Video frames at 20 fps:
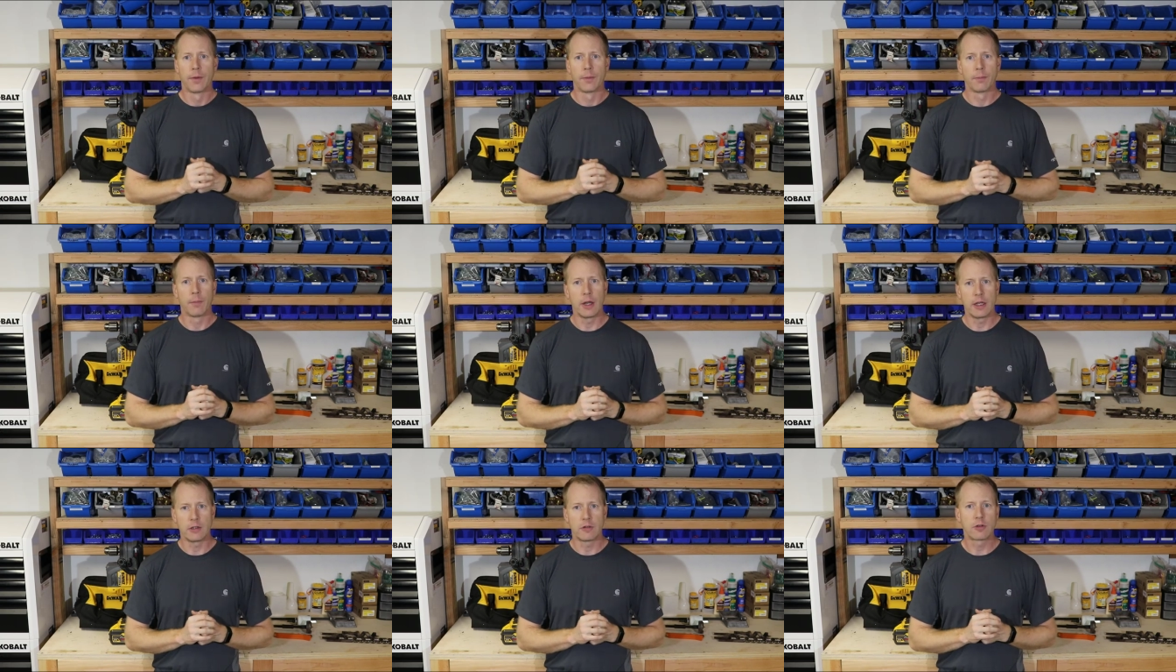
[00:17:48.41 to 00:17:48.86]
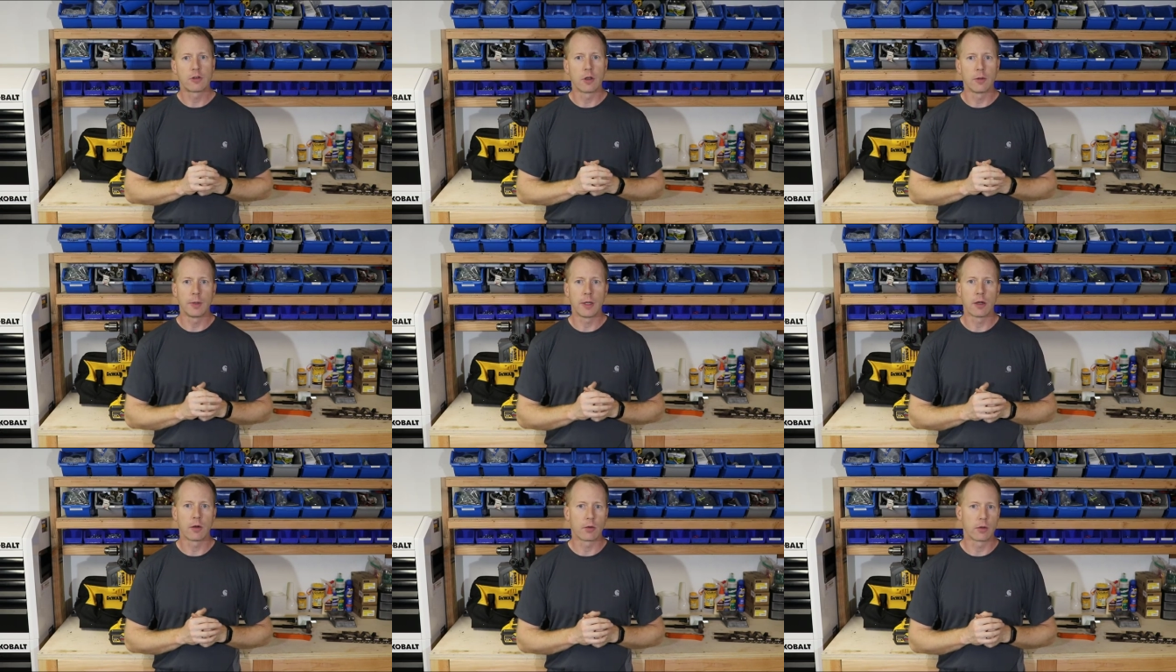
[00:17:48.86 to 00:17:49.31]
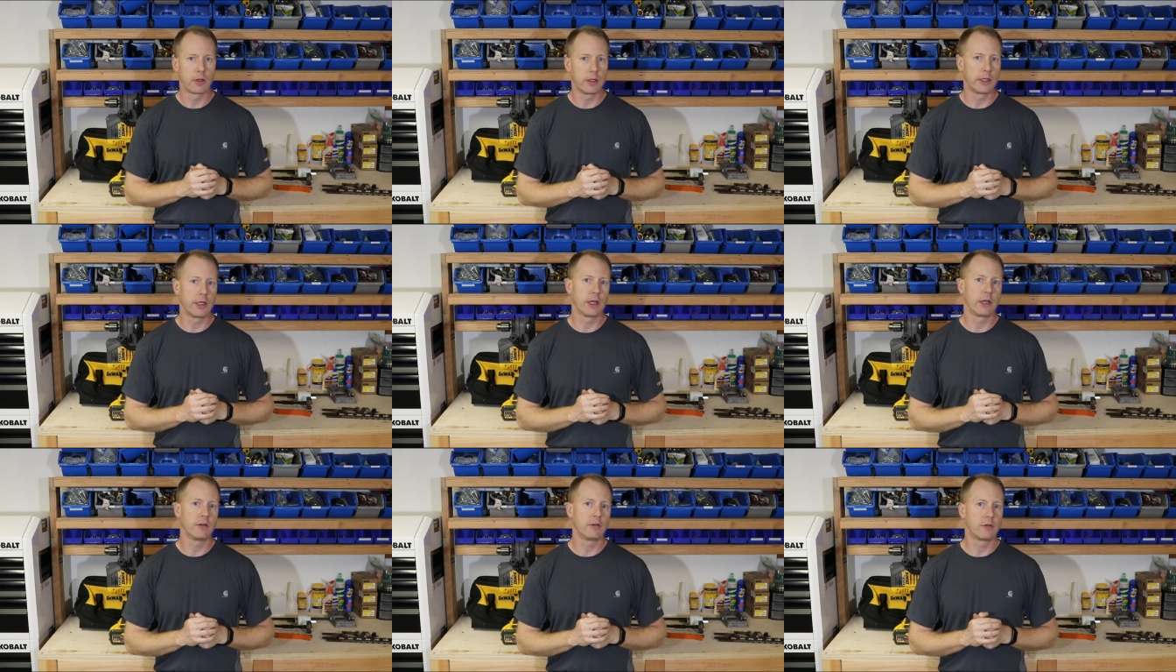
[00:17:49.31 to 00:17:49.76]
might still be a
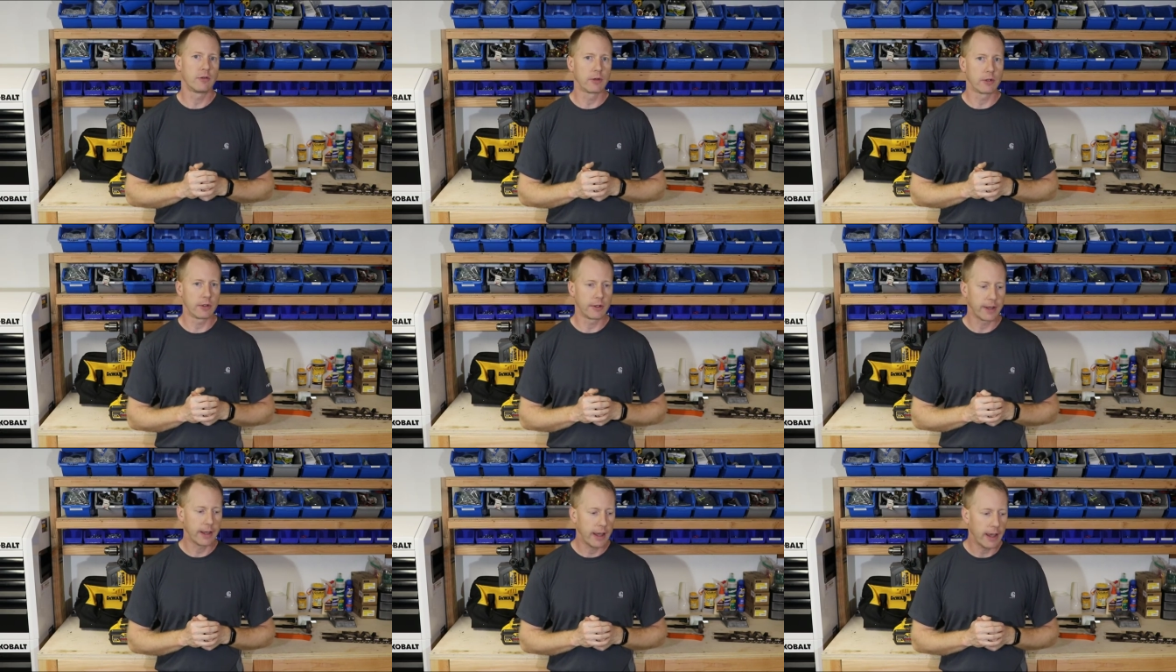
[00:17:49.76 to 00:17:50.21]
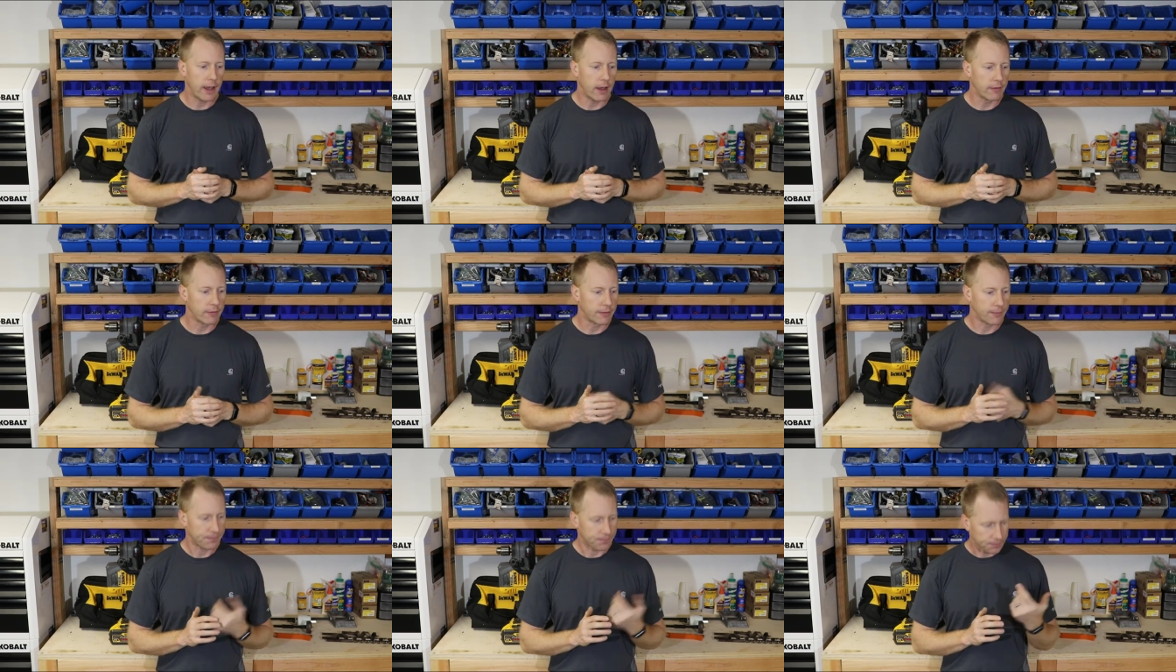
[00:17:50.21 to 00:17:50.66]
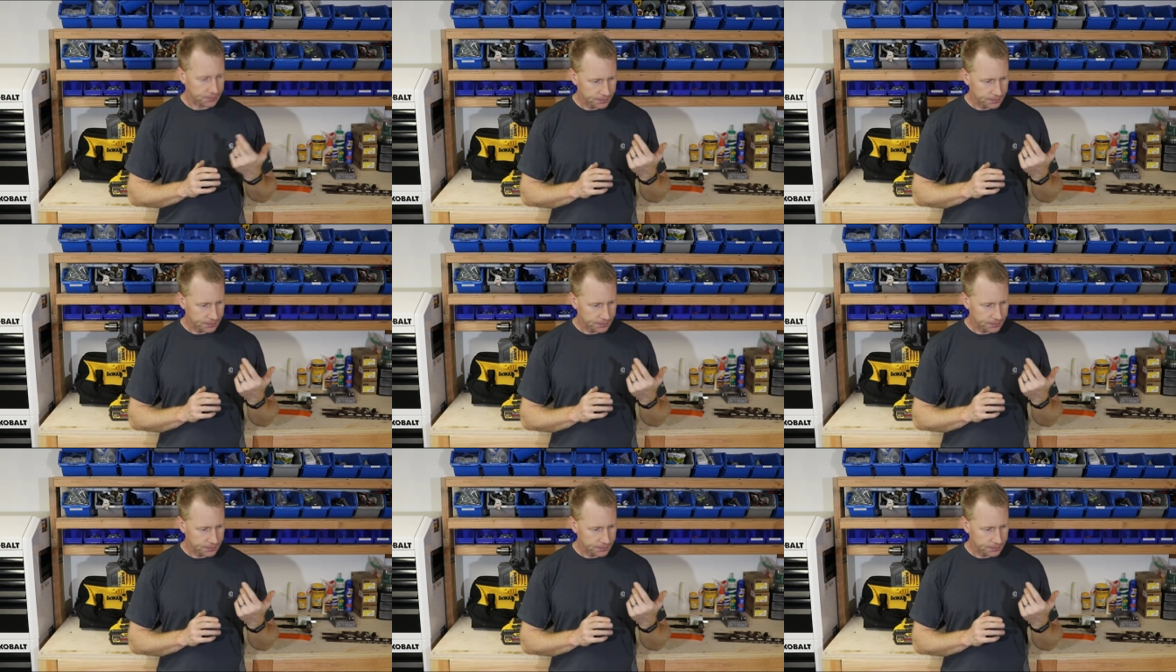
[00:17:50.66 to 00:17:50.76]
really nice drill to have.